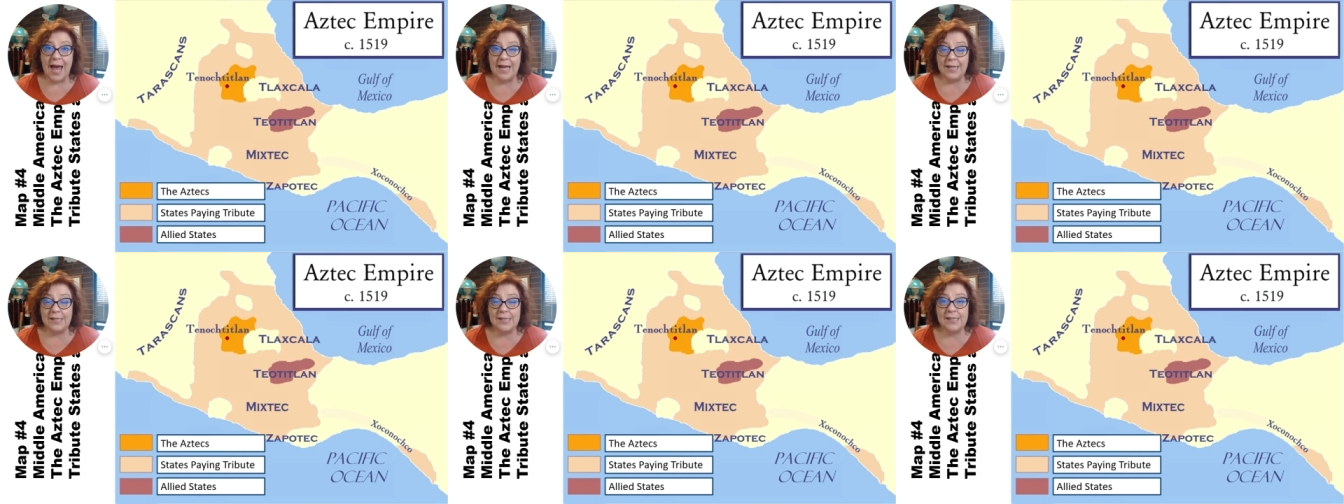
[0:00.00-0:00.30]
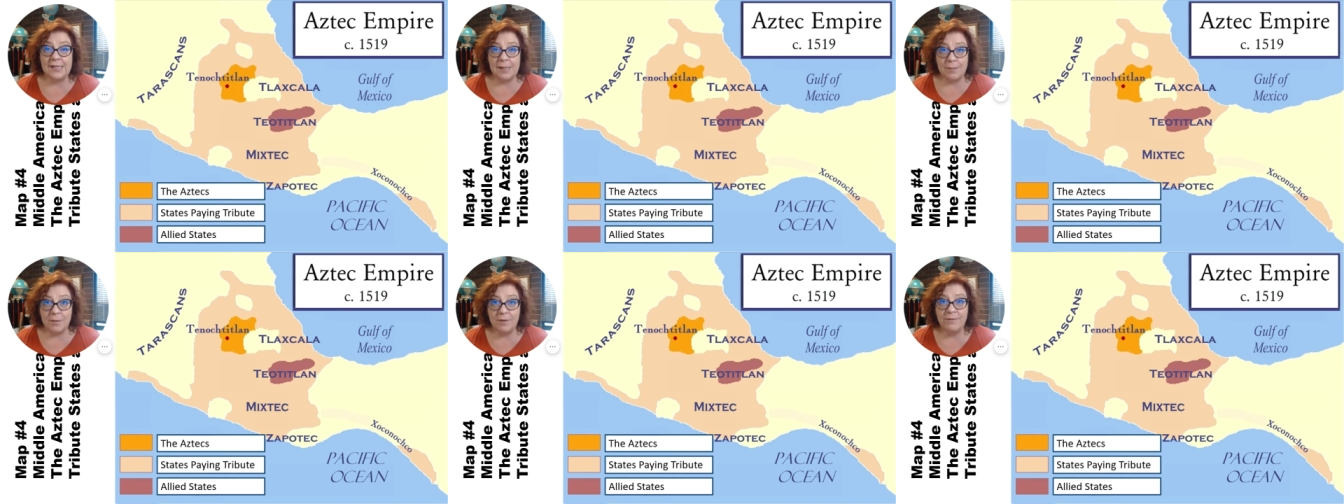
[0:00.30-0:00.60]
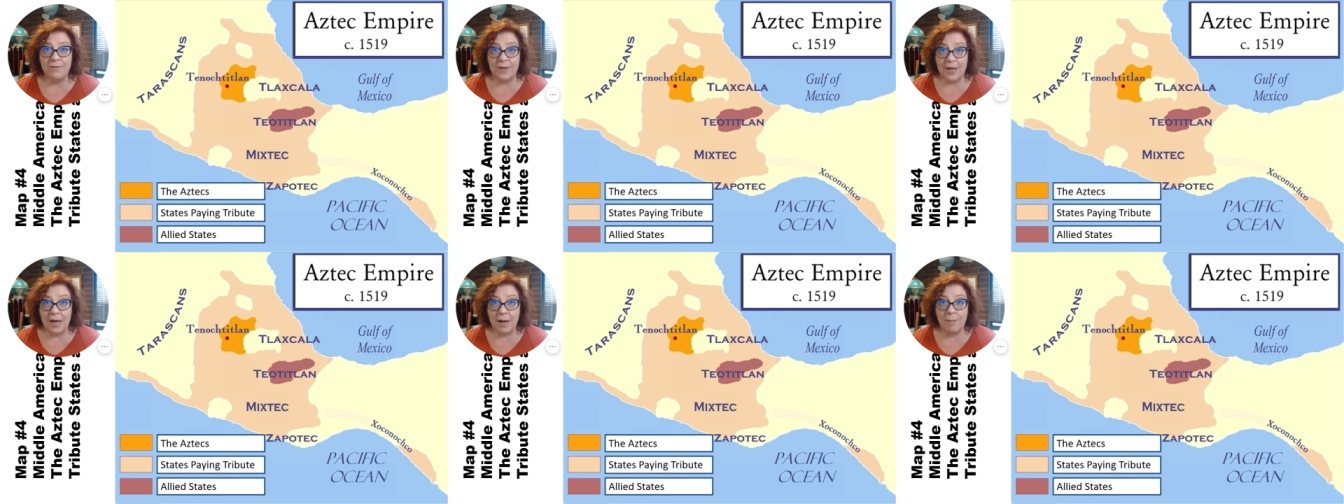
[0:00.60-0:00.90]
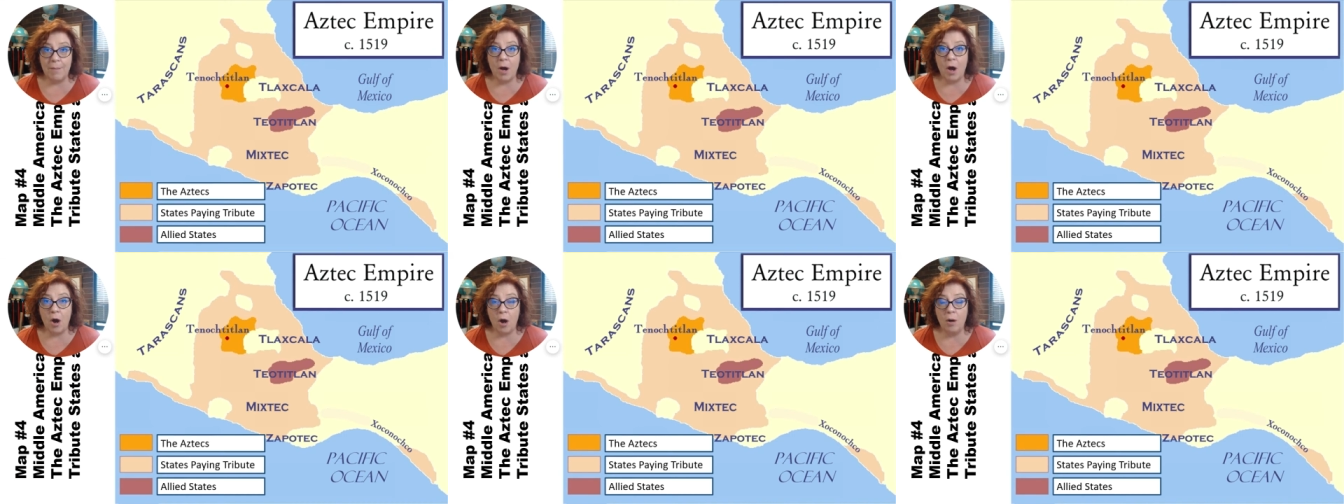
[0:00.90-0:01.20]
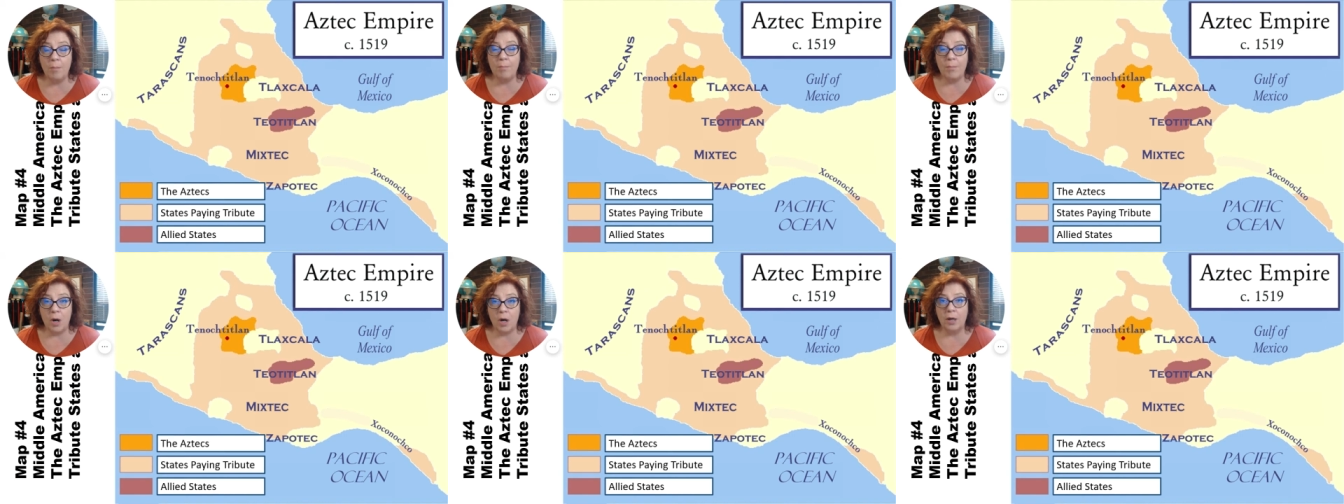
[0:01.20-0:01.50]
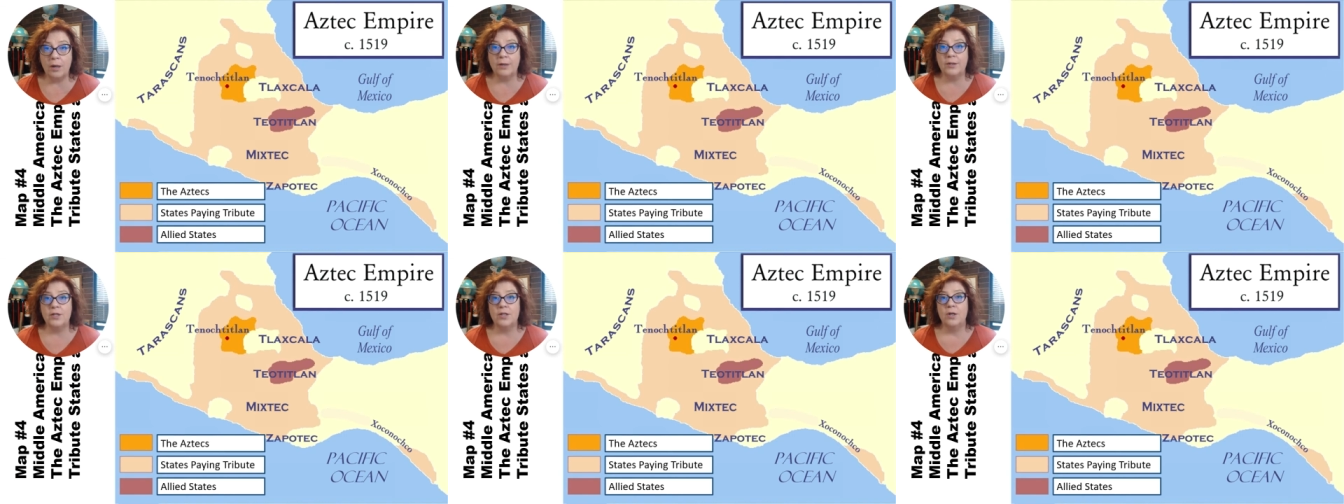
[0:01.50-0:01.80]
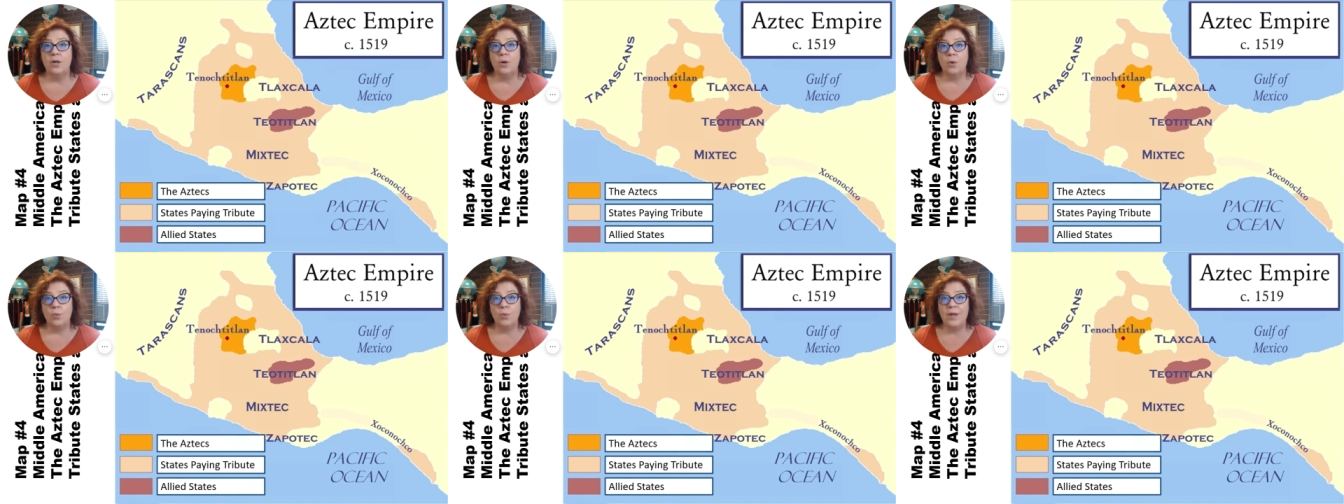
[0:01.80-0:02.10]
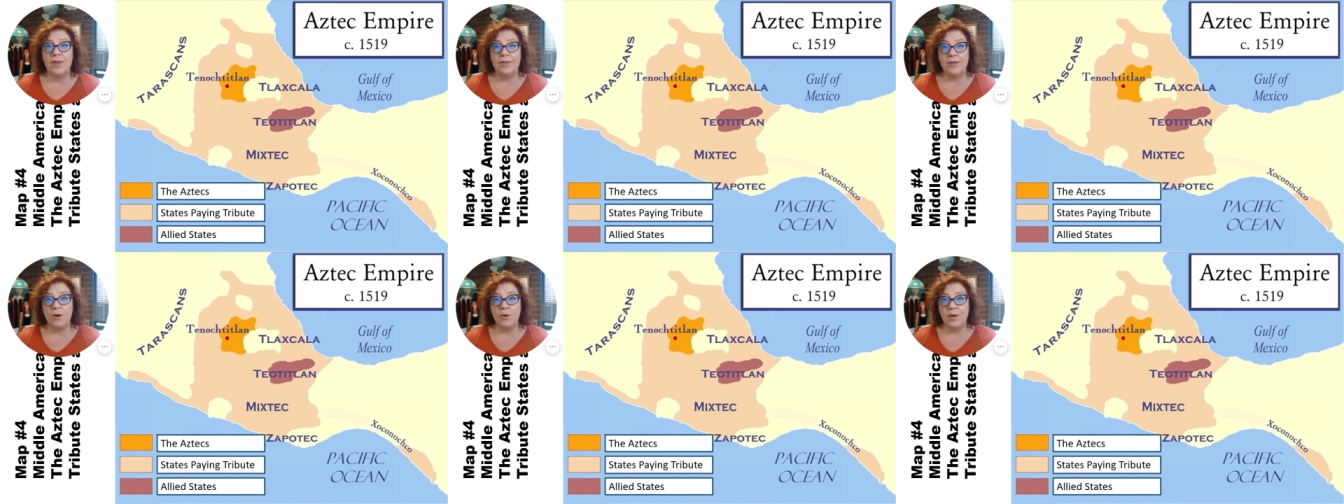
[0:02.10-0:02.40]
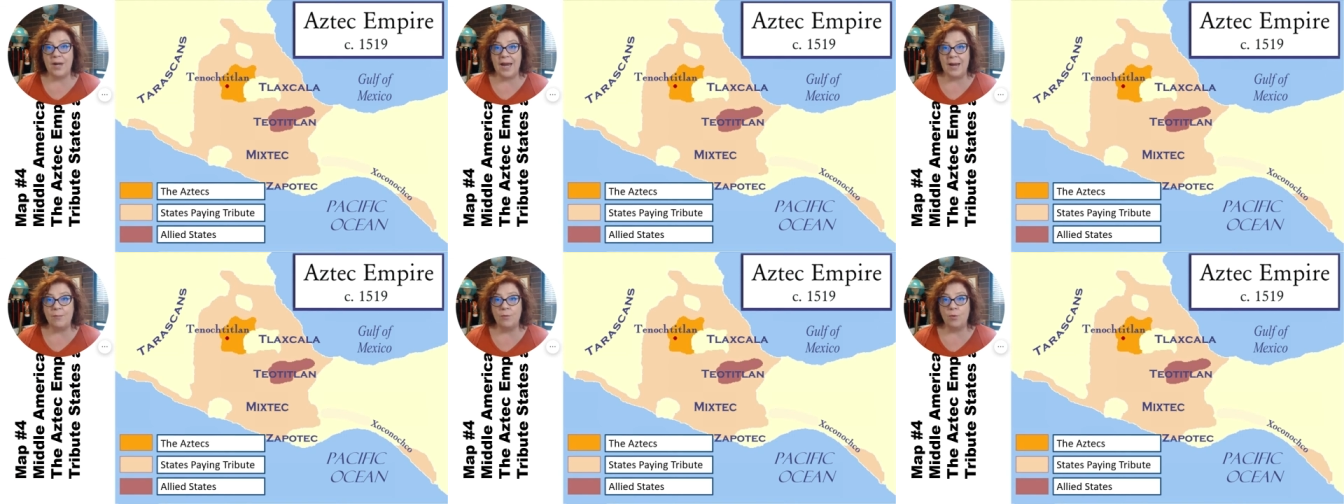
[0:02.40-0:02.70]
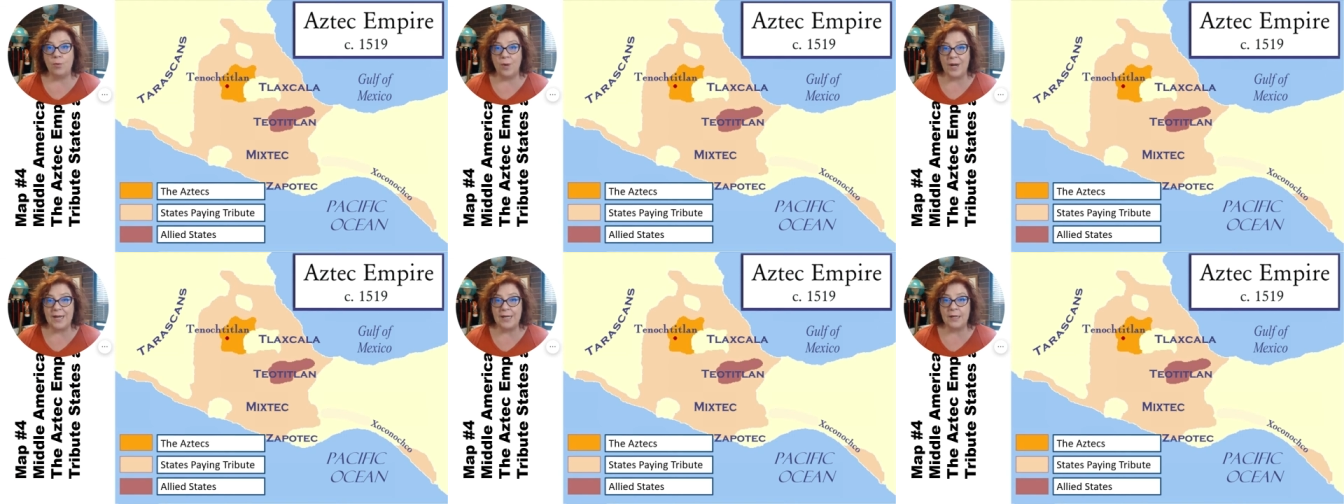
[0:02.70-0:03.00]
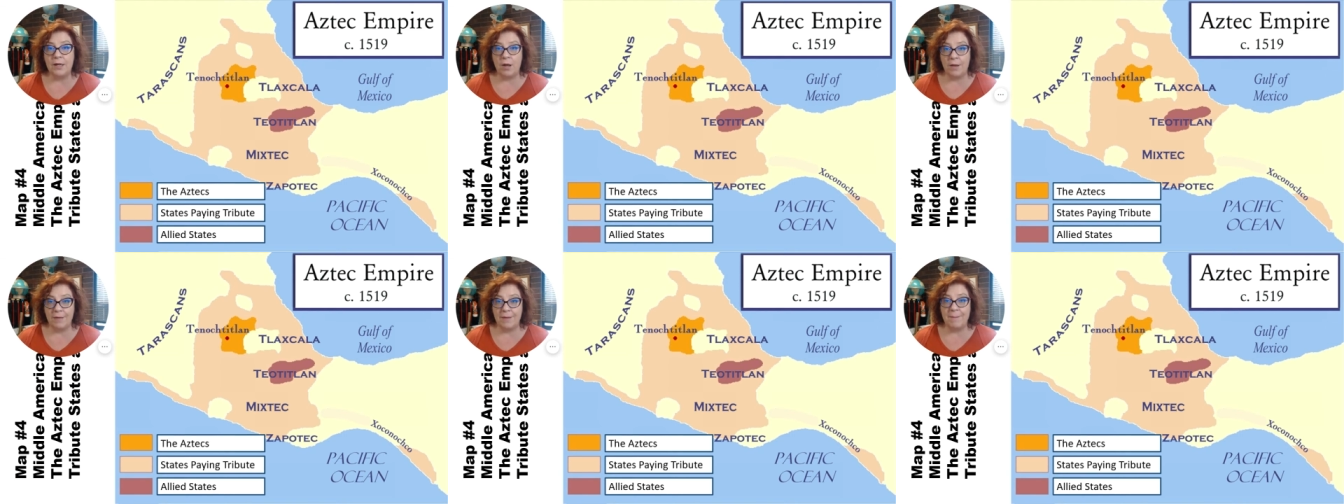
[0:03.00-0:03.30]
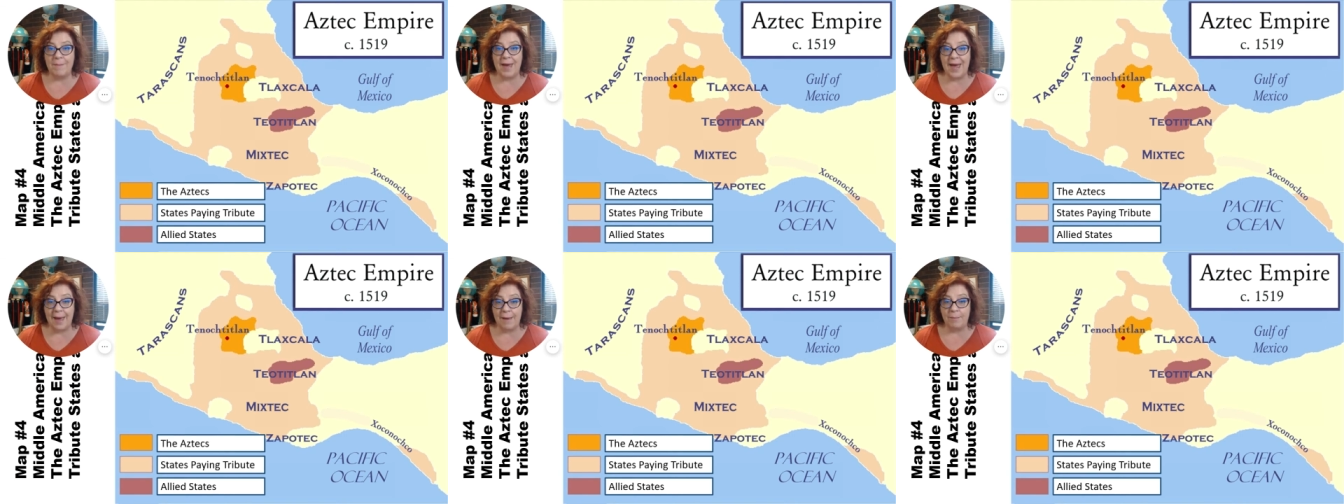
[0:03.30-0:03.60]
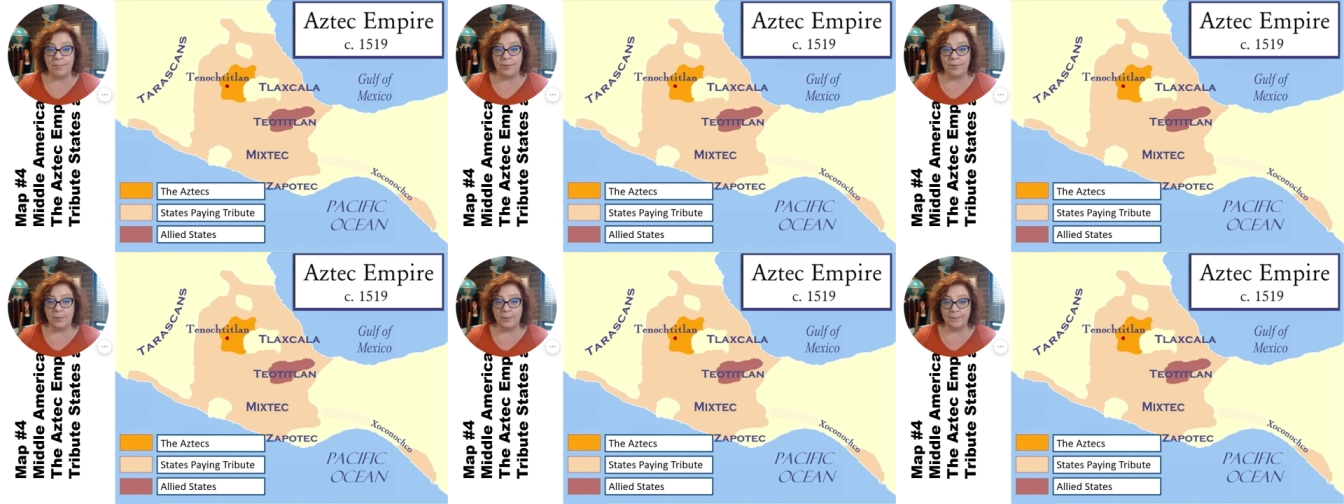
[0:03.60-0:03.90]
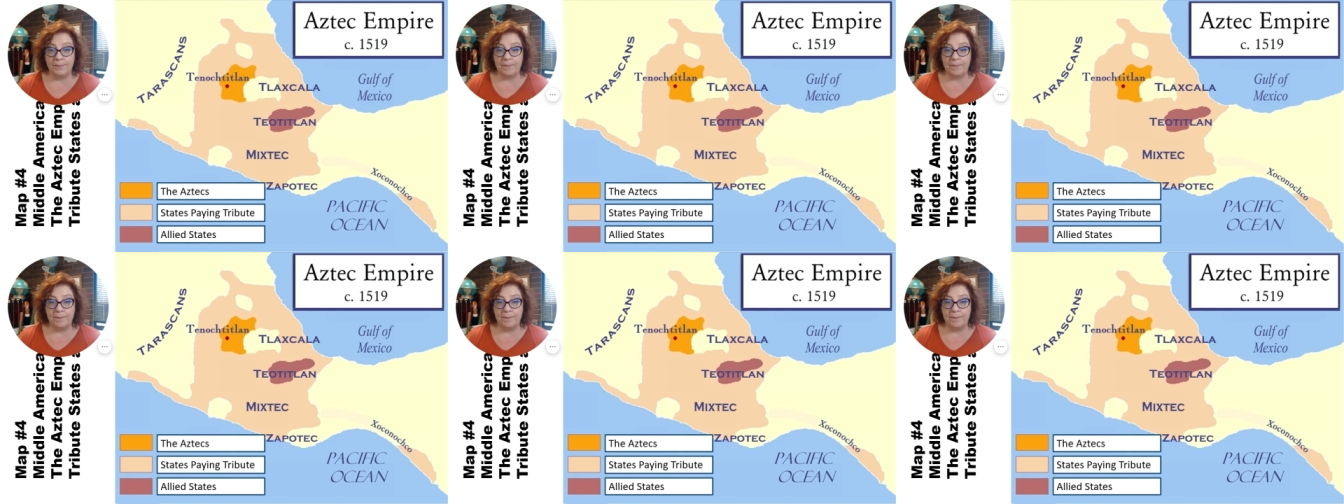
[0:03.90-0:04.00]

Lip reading: and some of them are marked with their name written on the map.